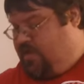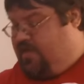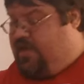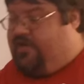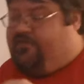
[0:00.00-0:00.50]

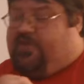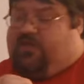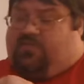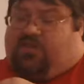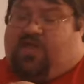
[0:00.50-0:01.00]
As you get
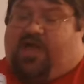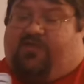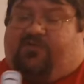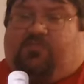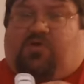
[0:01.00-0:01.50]
with a lot
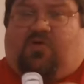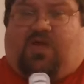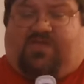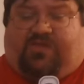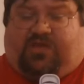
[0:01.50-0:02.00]
of your Pro
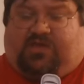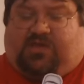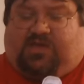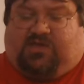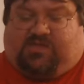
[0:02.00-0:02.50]
Wrestling Tees,